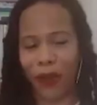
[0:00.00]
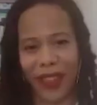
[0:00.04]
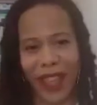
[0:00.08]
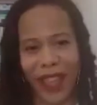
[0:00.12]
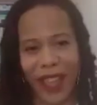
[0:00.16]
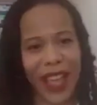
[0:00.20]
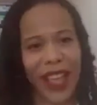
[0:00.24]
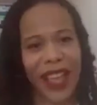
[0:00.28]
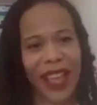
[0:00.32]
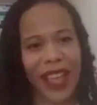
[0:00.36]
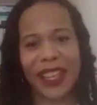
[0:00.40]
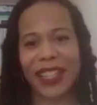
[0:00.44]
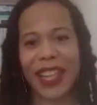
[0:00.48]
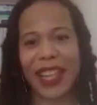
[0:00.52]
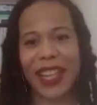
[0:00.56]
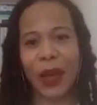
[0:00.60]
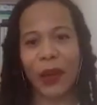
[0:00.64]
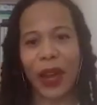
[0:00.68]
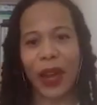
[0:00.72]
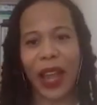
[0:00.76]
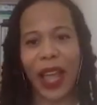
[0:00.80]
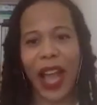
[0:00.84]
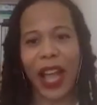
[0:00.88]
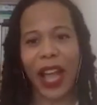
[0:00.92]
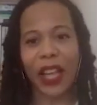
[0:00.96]
That's
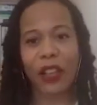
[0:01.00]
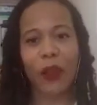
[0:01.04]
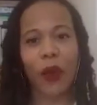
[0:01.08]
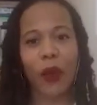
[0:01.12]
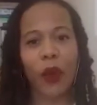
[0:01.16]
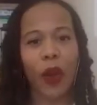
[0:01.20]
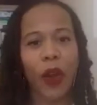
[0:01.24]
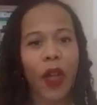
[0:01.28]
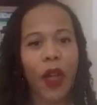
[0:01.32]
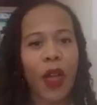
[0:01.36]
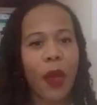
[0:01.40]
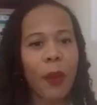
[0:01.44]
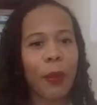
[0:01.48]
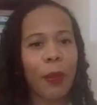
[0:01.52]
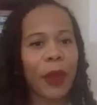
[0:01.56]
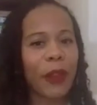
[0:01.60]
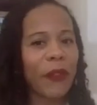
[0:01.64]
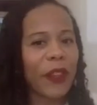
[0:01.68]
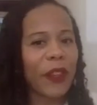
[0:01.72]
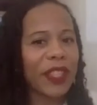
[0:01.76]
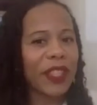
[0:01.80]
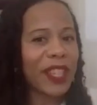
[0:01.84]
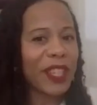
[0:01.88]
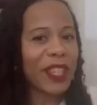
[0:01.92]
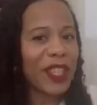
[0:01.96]
not what I asked for. But
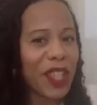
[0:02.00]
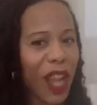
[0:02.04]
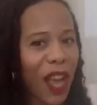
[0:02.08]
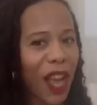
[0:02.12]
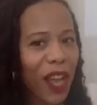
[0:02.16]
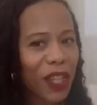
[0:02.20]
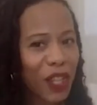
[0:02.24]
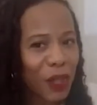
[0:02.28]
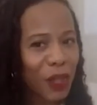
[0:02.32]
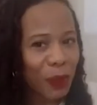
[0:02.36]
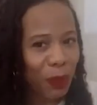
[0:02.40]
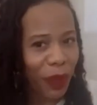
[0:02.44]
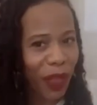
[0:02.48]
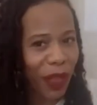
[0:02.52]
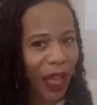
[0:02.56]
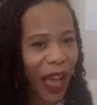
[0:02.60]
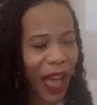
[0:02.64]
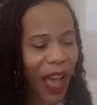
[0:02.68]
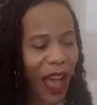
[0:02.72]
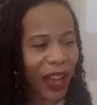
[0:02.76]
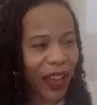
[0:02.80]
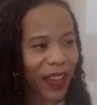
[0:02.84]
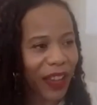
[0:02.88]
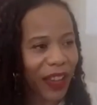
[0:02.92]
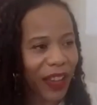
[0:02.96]
if it's a touch
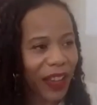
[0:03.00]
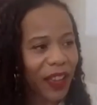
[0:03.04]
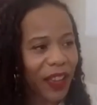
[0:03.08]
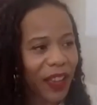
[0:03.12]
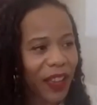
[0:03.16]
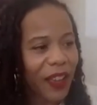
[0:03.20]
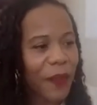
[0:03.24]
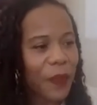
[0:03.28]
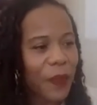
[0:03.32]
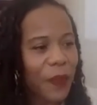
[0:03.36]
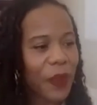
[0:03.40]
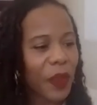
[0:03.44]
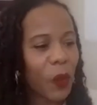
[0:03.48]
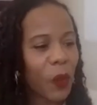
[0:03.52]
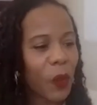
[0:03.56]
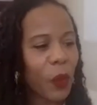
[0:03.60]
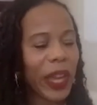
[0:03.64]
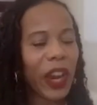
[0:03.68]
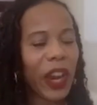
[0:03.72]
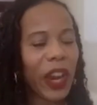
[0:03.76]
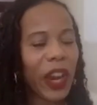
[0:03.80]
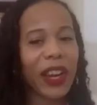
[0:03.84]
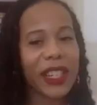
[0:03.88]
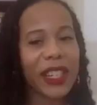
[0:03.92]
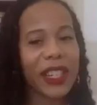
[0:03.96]
Black,
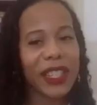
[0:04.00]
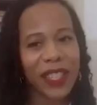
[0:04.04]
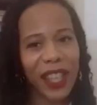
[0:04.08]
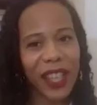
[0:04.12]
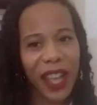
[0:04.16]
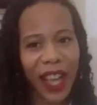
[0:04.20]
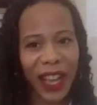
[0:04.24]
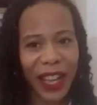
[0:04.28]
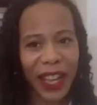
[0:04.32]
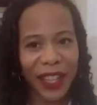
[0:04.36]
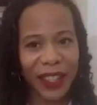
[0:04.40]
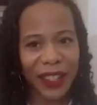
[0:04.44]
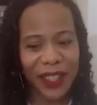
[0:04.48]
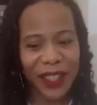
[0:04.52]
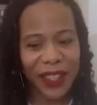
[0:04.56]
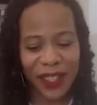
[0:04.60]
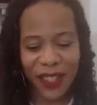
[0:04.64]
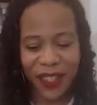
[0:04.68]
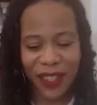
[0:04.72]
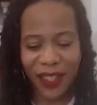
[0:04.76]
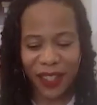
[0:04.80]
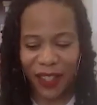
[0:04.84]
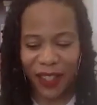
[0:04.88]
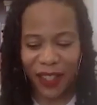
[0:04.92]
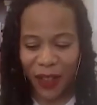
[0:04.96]
we are
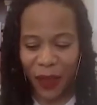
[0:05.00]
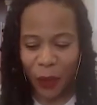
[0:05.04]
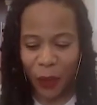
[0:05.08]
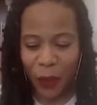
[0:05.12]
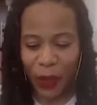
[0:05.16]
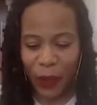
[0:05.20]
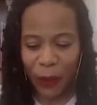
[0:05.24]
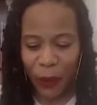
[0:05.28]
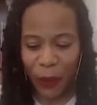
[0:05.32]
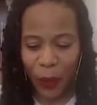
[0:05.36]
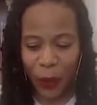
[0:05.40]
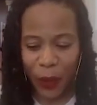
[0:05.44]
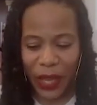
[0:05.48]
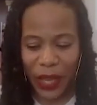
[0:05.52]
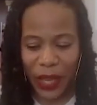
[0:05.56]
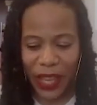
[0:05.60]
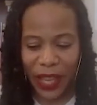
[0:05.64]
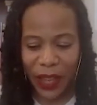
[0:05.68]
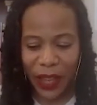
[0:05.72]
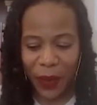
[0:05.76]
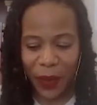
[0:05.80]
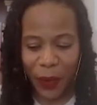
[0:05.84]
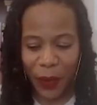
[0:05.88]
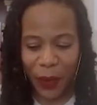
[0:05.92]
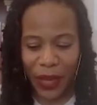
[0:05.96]
enticed.
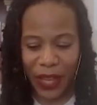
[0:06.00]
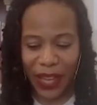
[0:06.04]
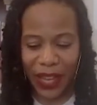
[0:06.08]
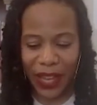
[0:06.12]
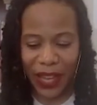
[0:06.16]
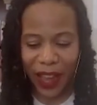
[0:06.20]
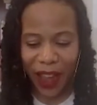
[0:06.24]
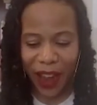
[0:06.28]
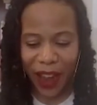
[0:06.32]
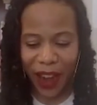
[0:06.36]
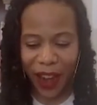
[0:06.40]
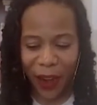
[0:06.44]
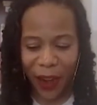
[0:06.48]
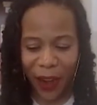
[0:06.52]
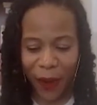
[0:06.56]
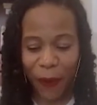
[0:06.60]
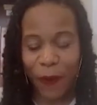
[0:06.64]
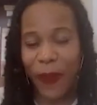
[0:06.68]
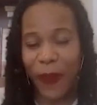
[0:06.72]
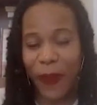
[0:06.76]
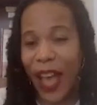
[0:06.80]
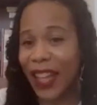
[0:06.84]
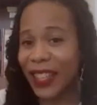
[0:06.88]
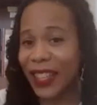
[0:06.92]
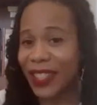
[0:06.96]
We are
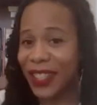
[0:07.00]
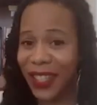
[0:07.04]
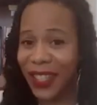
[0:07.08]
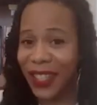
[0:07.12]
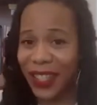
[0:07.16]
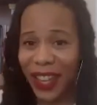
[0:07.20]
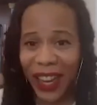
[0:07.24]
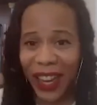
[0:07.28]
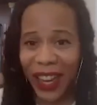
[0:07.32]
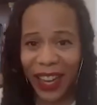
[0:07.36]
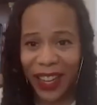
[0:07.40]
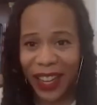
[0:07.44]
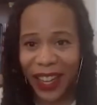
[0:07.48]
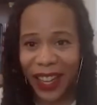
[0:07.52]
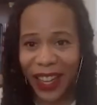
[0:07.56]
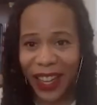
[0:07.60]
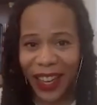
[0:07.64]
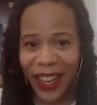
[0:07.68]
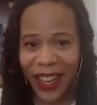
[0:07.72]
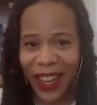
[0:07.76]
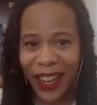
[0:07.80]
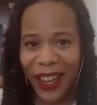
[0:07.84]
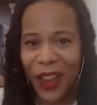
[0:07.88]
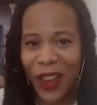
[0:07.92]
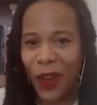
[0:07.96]

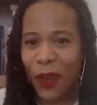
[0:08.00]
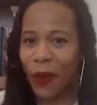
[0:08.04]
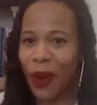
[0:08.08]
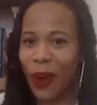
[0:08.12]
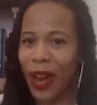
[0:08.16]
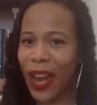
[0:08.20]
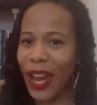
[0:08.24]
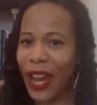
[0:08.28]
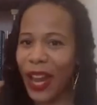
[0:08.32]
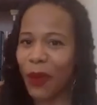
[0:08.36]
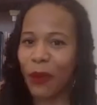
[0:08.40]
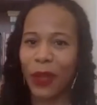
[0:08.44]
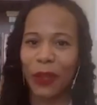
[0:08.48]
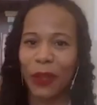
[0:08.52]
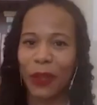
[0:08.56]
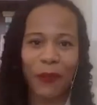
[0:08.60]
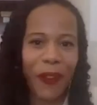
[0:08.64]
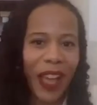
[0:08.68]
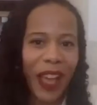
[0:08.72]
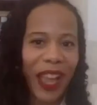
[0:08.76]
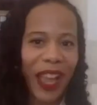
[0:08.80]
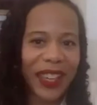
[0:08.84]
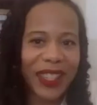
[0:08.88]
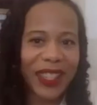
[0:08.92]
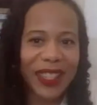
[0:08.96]
fascinated, right? We
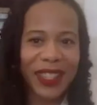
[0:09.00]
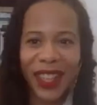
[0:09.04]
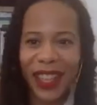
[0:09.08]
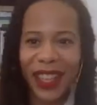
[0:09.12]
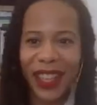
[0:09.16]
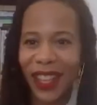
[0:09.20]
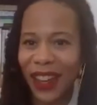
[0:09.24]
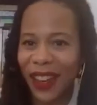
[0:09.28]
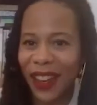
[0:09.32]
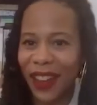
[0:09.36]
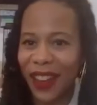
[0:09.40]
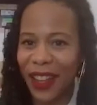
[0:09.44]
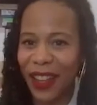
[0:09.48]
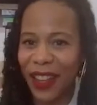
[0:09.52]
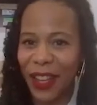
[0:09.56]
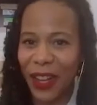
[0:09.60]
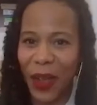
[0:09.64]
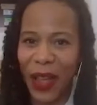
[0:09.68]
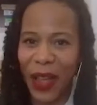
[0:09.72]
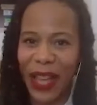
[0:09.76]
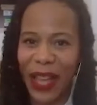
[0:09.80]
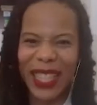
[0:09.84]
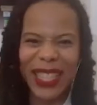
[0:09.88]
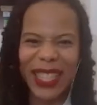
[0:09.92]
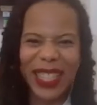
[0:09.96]
find it,
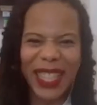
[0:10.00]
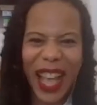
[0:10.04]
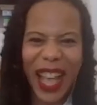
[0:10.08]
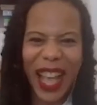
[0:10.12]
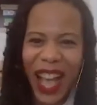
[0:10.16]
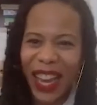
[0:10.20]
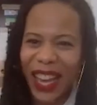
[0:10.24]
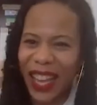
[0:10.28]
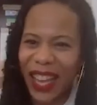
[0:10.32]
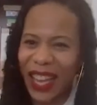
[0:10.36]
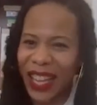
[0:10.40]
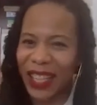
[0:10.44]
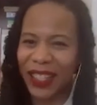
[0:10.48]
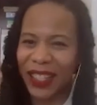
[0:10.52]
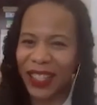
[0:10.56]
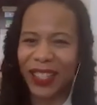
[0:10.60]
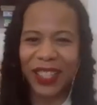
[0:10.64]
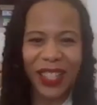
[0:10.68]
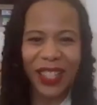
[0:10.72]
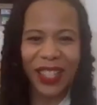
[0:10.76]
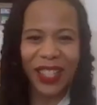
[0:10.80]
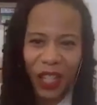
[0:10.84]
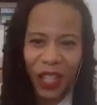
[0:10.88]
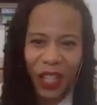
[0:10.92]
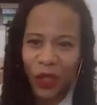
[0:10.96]
exotic and
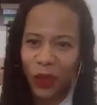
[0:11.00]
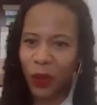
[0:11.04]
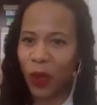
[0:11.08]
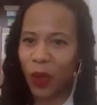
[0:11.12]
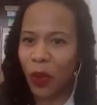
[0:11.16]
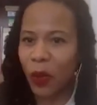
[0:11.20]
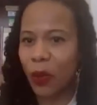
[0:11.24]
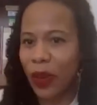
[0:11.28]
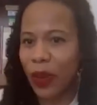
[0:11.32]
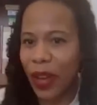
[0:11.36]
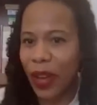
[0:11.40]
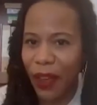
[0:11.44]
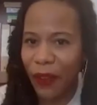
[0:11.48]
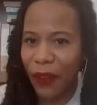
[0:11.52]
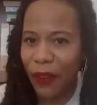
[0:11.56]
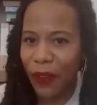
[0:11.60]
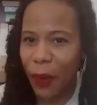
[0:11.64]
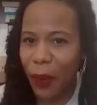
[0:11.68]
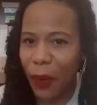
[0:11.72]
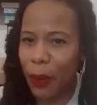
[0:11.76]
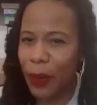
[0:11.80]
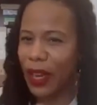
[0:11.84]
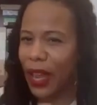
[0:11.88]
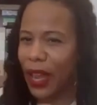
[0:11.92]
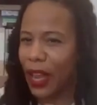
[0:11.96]
sexual and
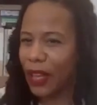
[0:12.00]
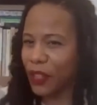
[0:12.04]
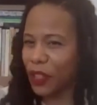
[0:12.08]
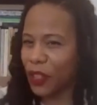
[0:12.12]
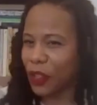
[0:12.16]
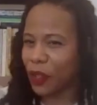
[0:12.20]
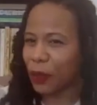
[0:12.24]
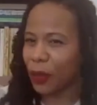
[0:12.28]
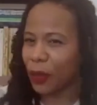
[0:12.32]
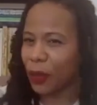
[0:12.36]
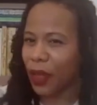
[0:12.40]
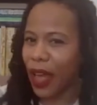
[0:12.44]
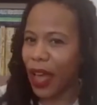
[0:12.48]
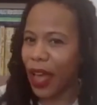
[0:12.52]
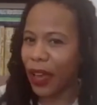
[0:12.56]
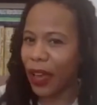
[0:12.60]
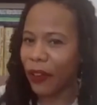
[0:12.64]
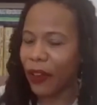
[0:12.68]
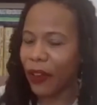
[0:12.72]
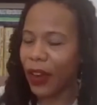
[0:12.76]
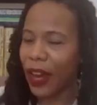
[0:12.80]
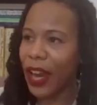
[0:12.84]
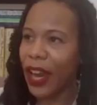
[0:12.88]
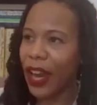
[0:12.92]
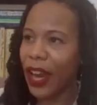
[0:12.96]
whatever, but not too Black,
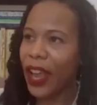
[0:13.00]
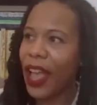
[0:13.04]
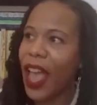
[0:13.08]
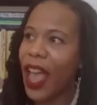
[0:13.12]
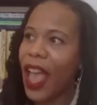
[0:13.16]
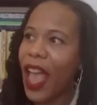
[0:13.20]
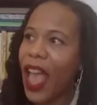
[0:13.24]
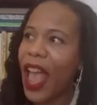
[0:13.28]
right?